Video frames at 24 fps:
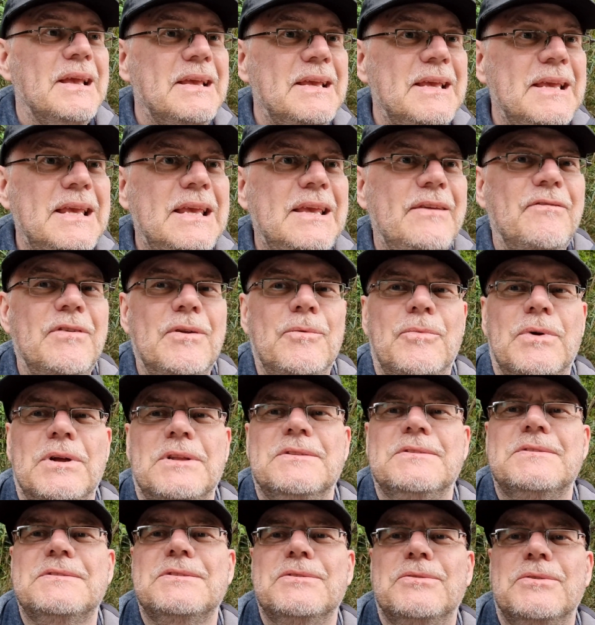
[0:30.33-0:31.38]
even
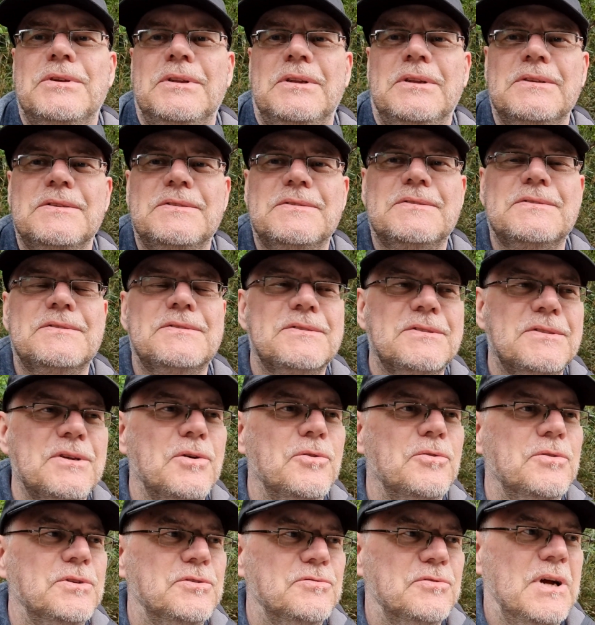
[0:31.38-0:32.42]
when soil is
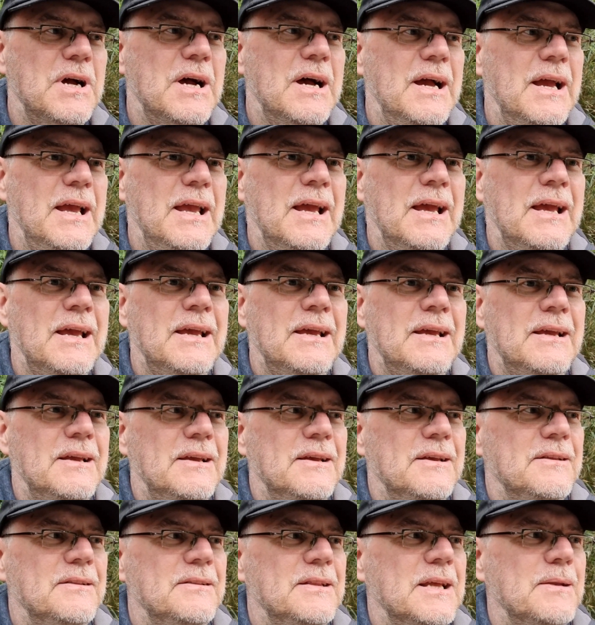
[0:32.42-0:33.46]
so dry
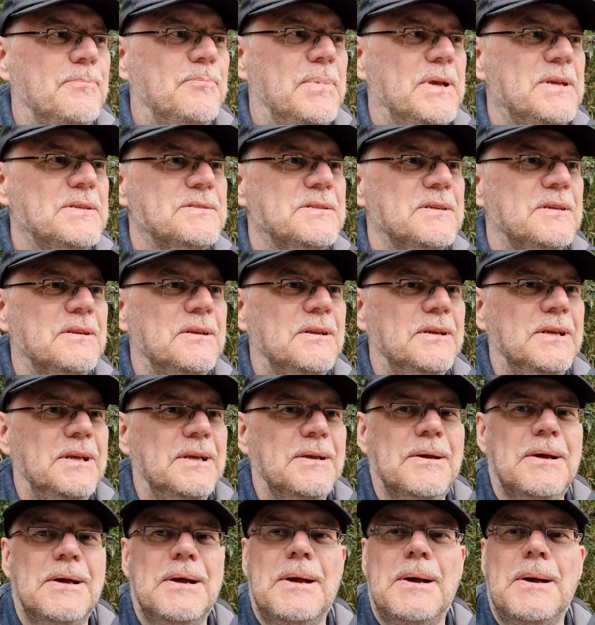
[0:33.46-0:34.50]
that
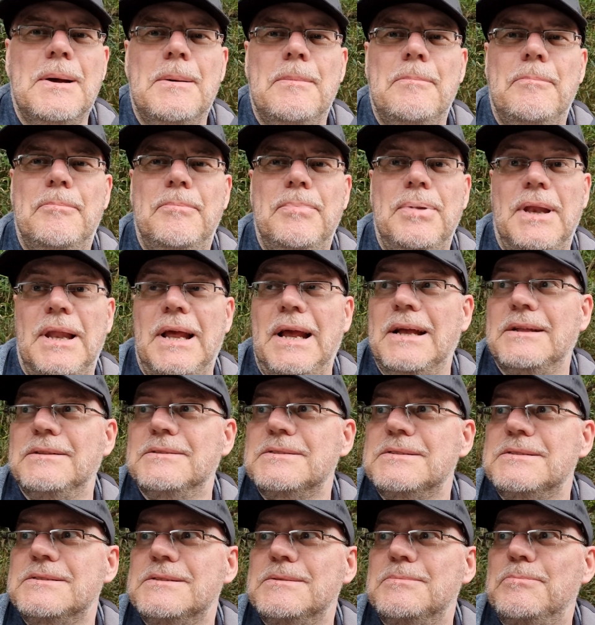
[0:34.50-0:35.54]
basically
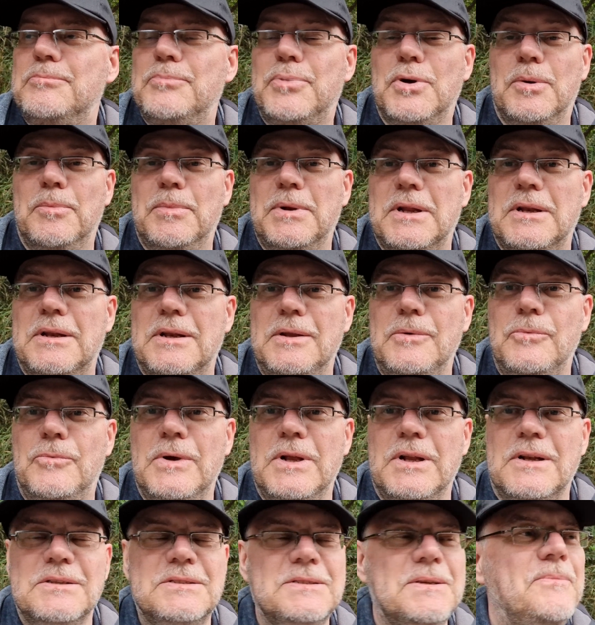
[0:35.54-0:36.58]
plants permanently
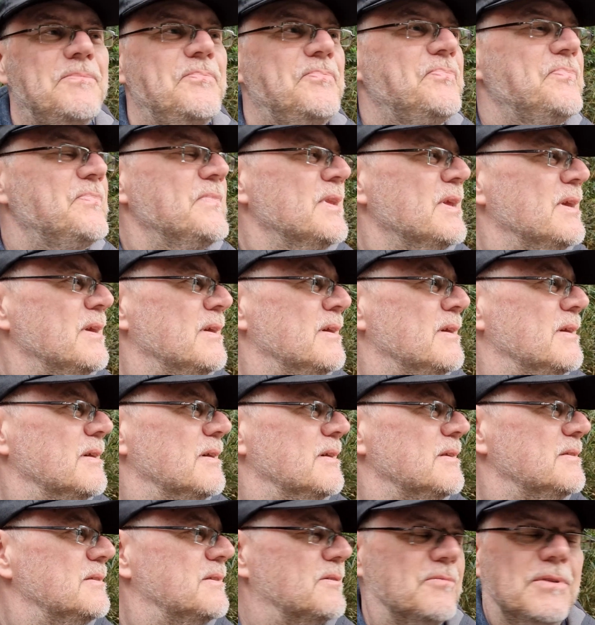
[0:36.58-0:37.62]
wilt.
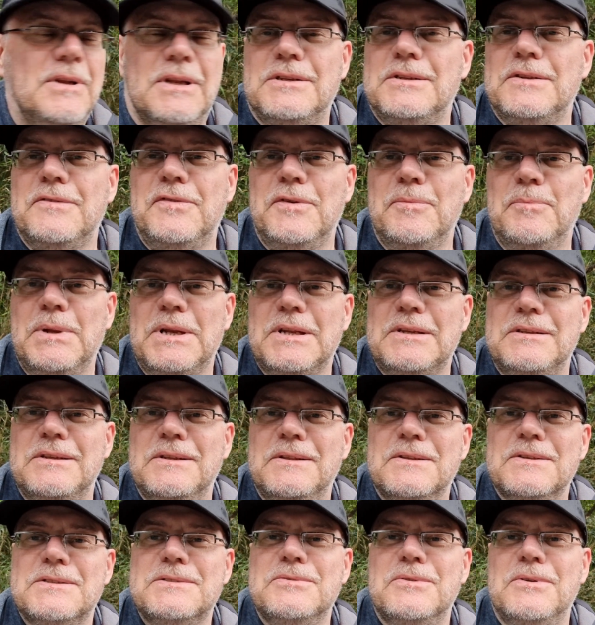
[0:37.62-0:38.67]
The relative humidity
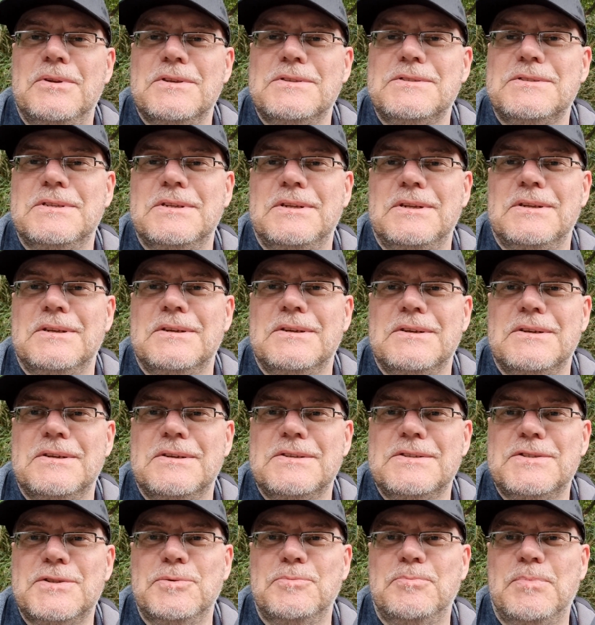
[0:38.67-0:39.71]
in the soil is still
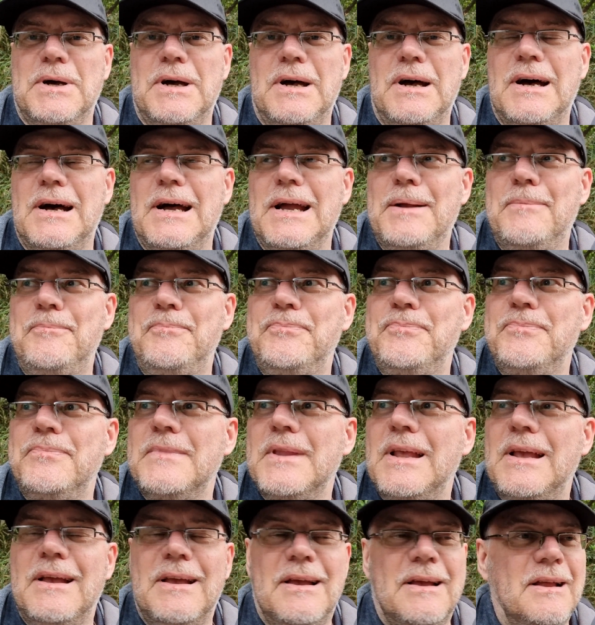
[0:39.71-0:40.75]
super high.
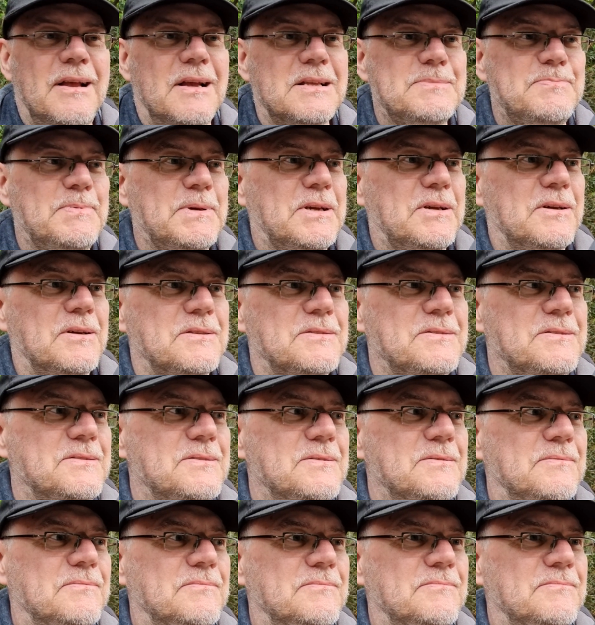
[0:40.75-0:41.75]
That's because